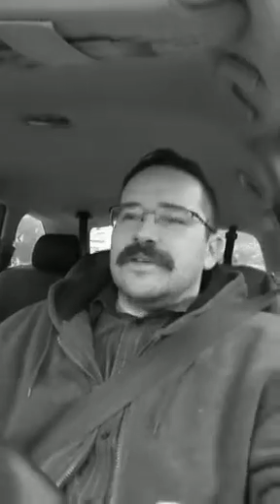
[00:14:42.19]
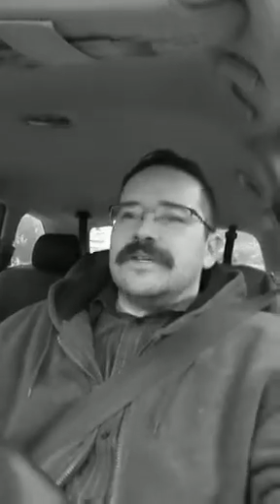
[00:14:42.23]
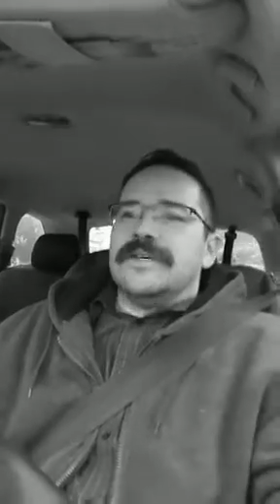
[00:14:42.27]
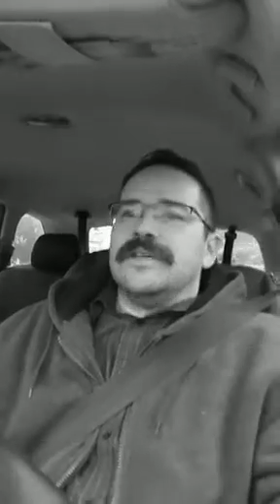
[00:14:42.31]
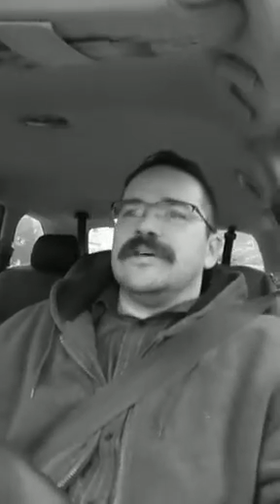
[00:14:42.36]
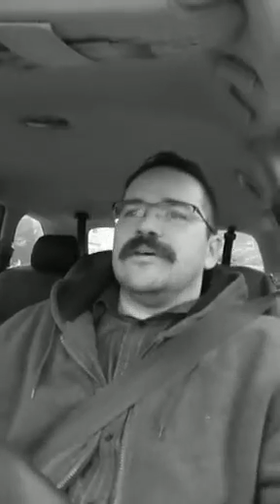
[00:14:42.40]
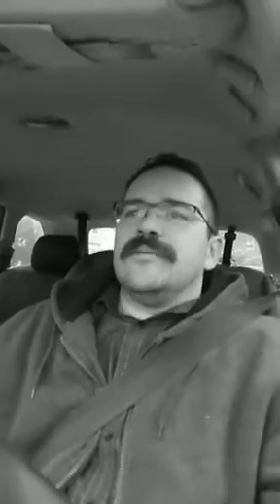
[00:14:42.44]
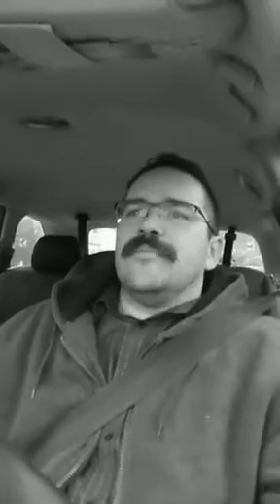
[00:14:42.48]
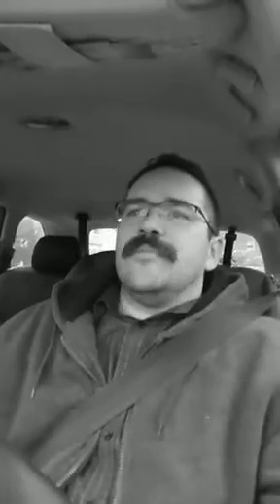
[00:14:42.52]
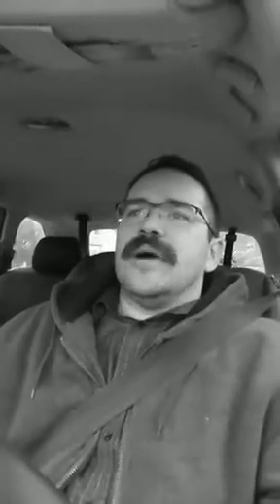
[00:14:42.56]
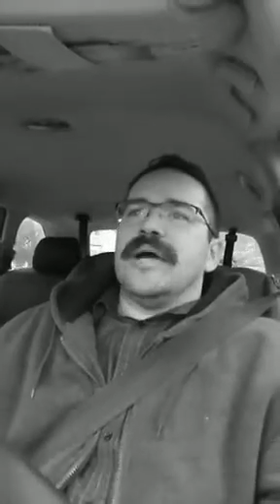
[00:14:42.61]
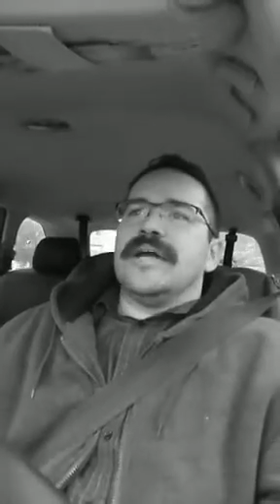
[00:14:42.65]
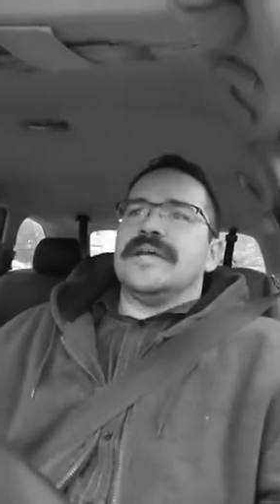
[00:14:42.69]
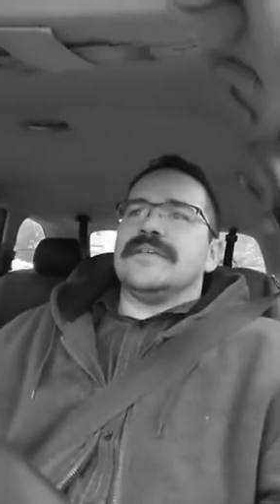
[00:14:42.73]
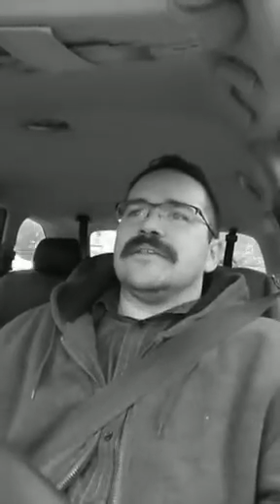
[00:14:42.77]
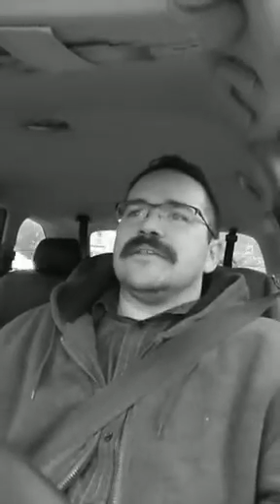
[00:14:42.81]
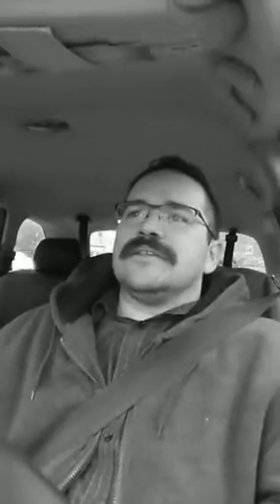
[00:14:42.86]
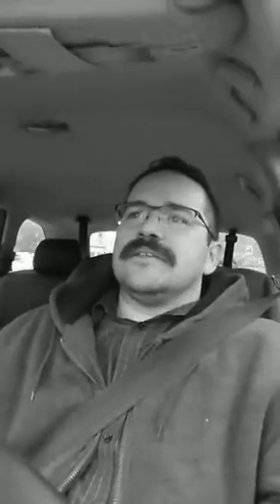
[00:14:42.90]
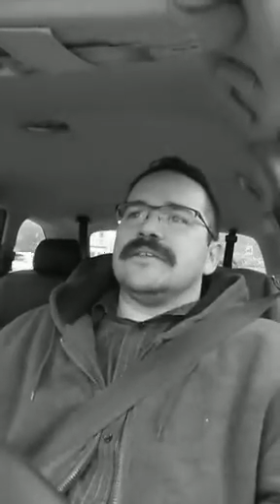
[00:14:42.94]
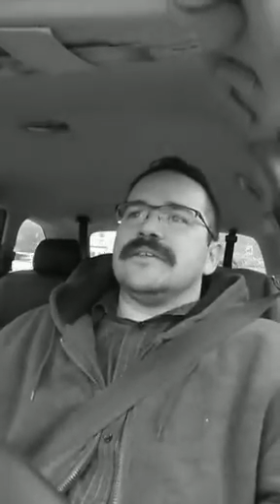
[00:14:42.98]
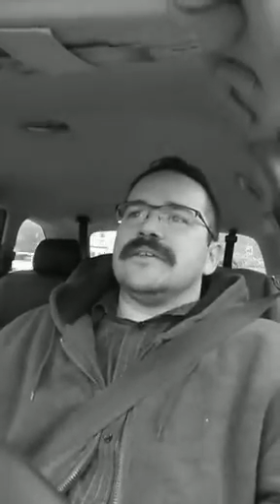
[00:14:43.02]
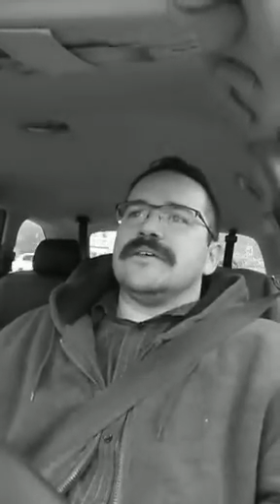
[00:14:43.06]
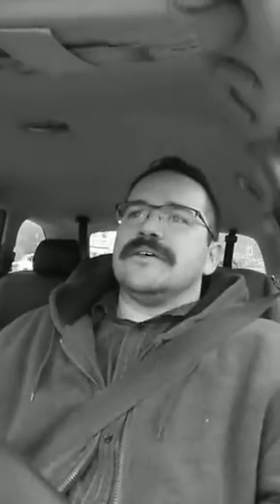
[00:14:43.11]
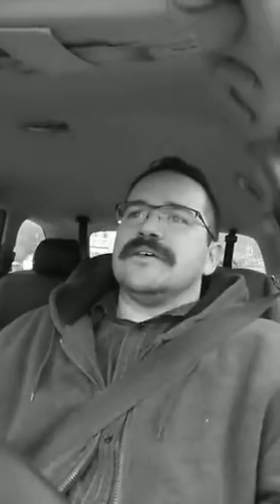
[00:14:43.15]

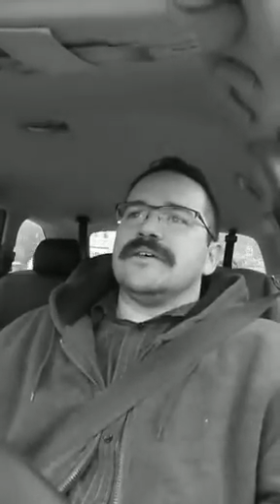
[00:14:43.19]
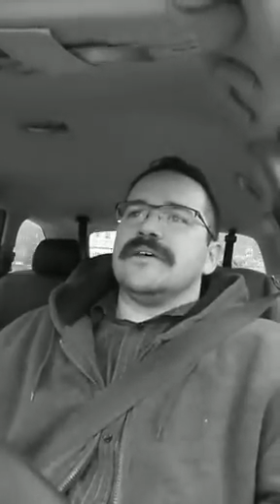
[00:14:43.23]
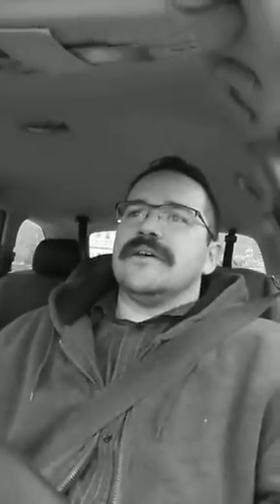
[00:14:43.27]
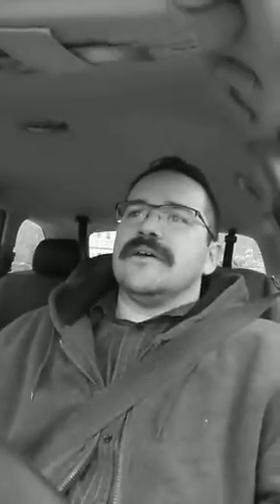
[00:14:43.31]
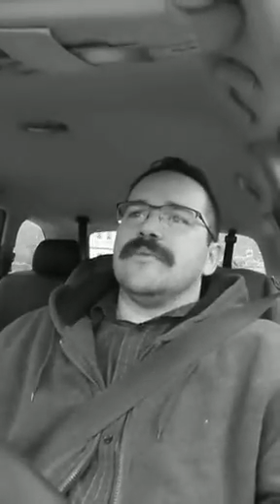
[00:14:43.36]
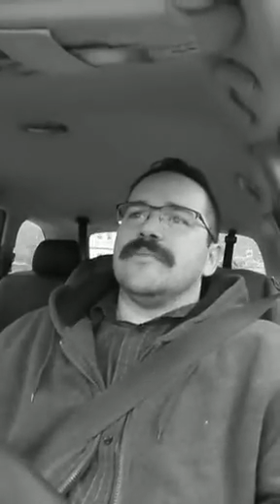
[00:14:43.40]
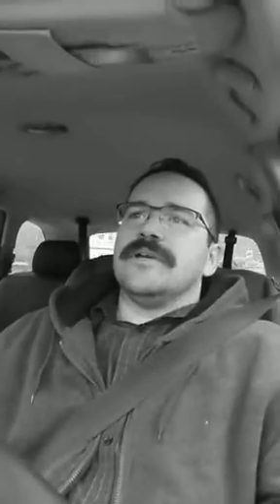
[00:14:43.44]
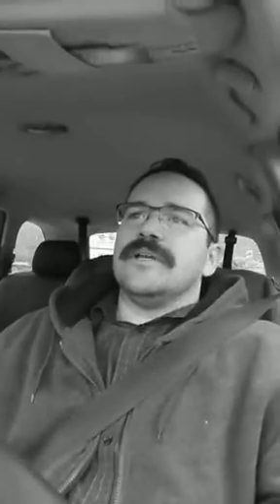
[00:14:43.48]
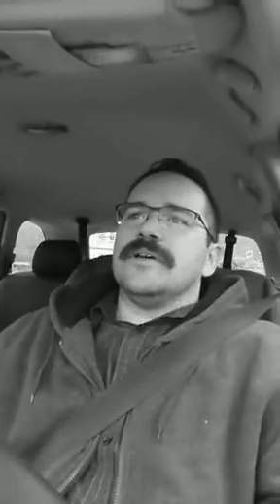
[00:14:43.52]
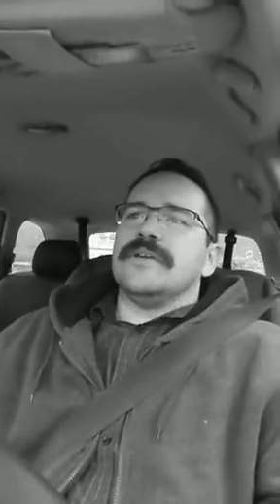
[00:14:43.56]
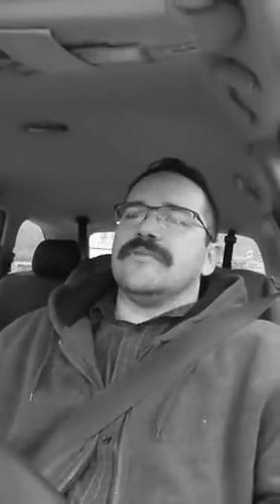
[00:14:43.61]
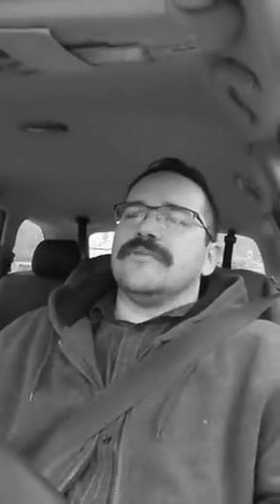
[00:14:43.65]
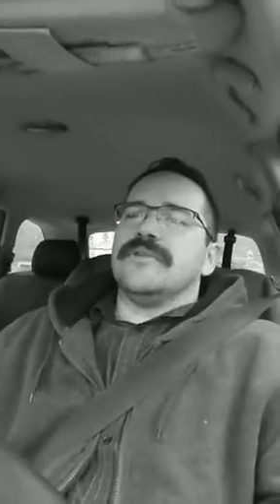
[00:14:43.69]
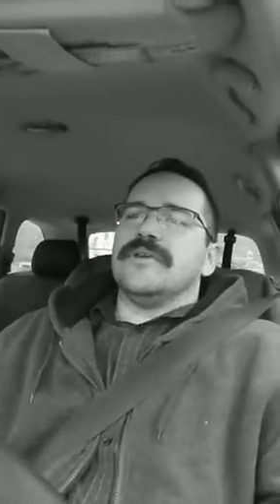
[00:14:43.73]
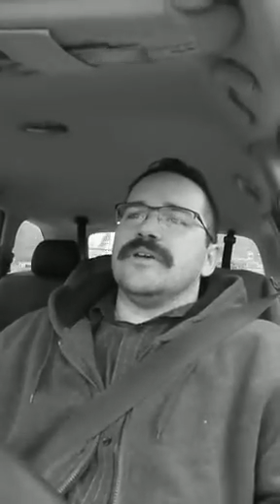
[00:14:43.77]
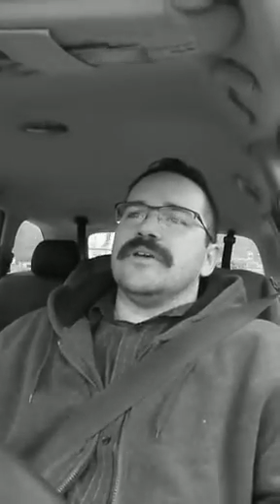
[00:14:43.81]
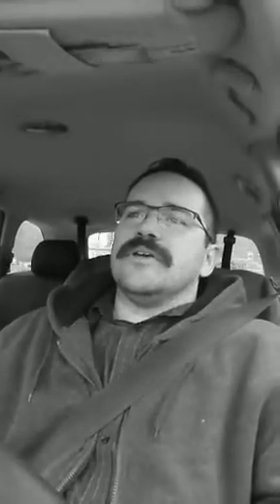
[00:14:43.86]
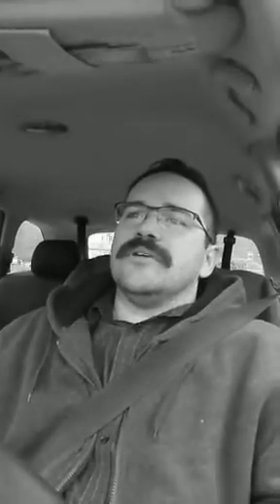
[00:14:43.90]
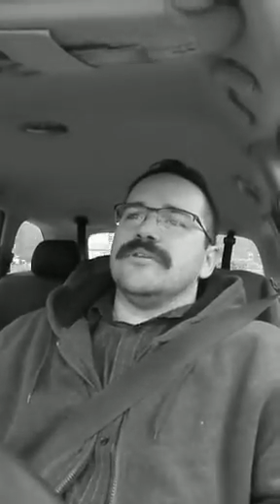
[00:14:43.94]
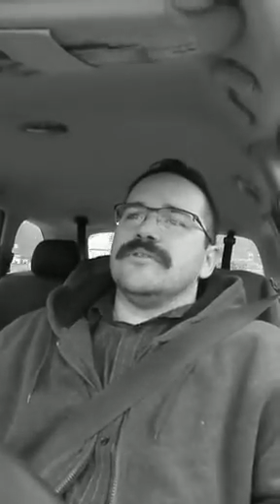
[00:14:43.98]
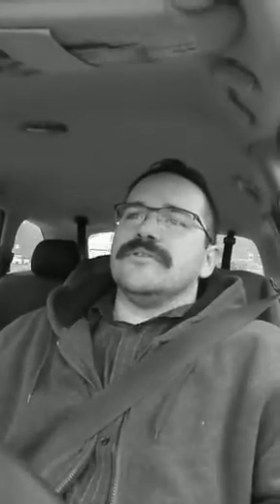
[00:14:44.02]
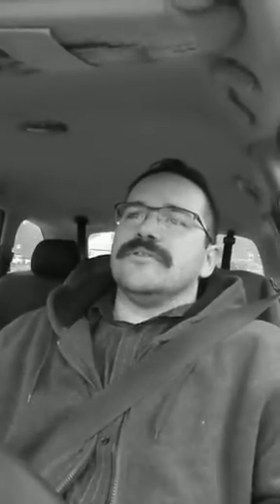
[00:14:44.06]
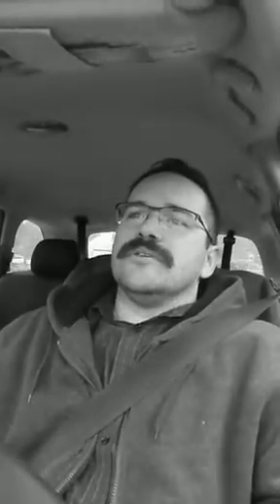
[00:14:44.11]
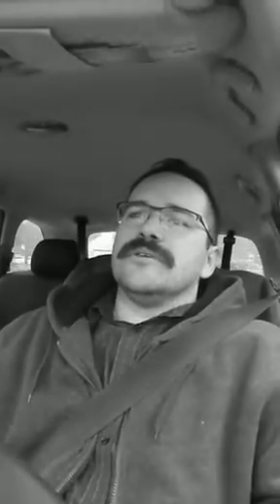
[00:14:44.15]
gigabytes coming out of our
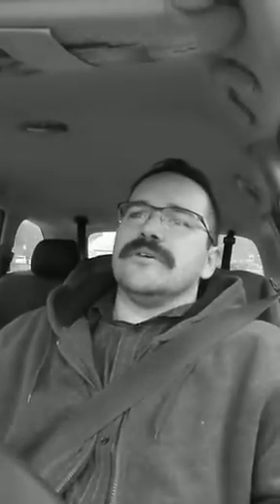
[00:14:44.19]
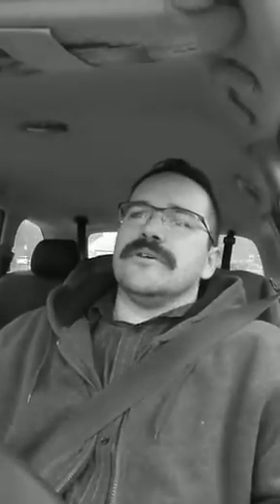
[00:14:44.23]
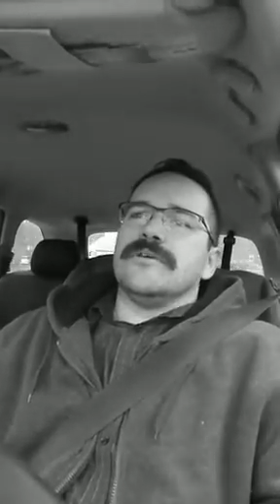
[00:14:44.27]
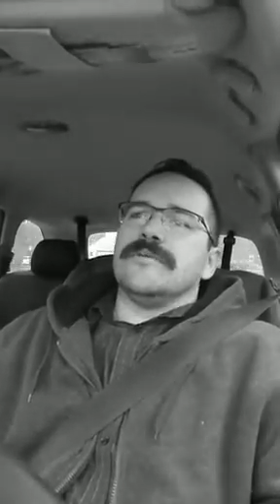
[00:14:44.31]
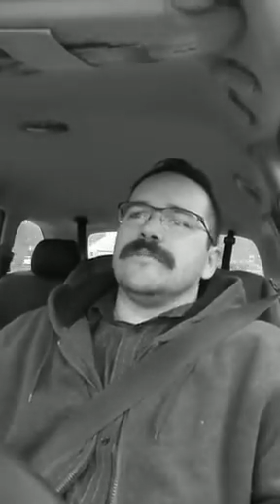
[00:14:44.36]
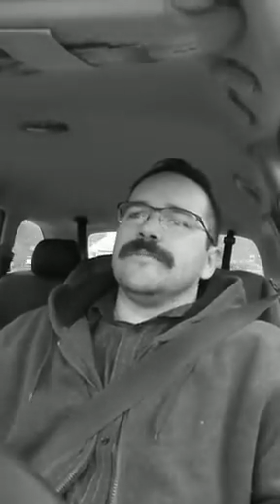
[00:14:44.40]
ears